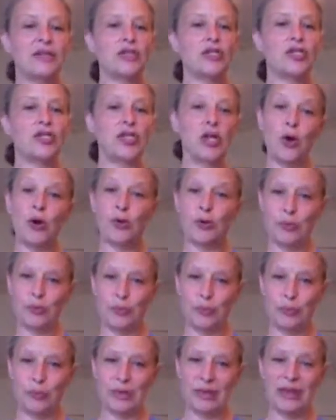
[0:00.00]

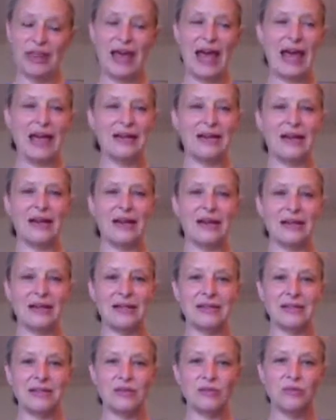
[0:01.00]
shown
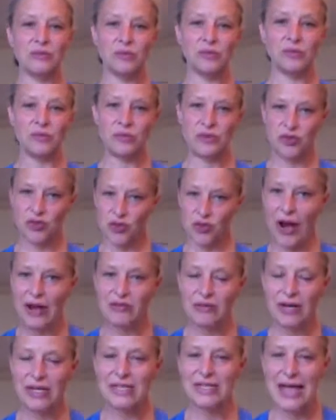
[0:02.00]
that stride
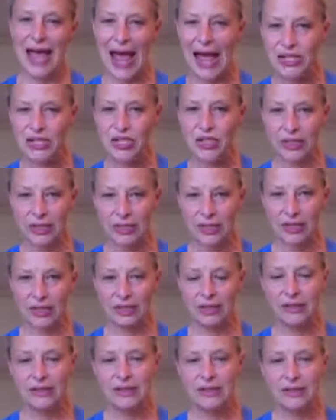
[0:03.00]
rate is
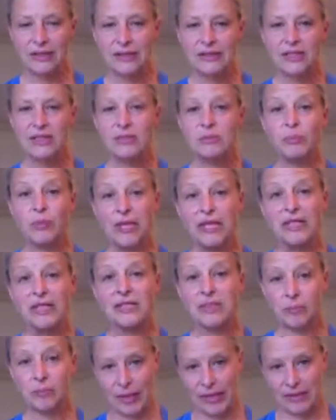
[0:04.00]
actually speed
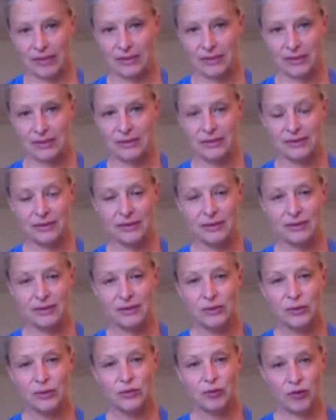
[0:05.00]
dependent
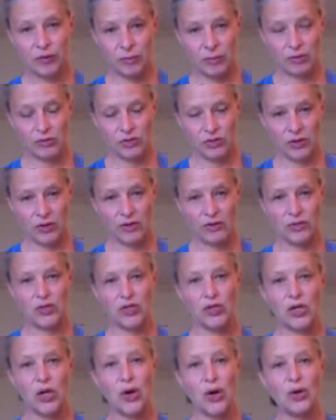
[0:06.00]
for most runners.
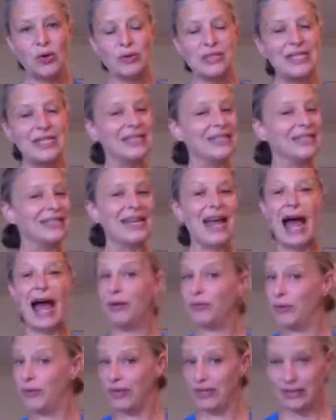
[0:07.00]
So dealing
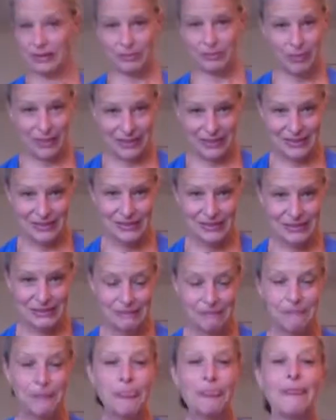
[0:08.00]
not with Olympians,
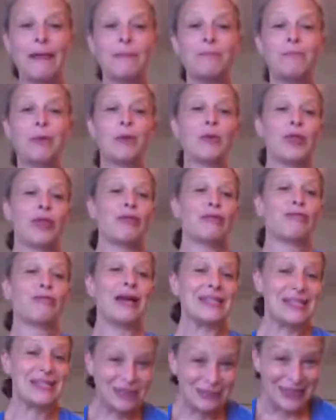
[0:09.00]
but with the
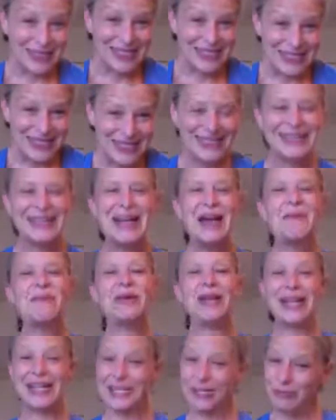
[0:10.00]
rest of us,
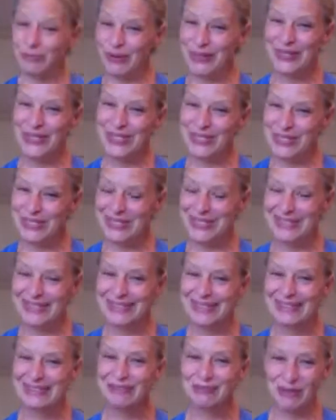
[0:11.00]
but experienced
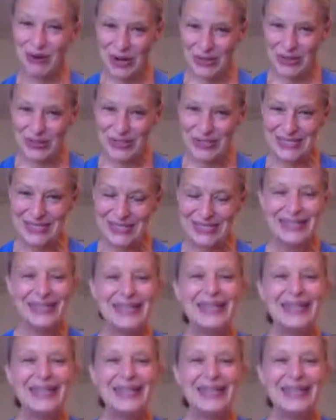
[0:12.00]
runners,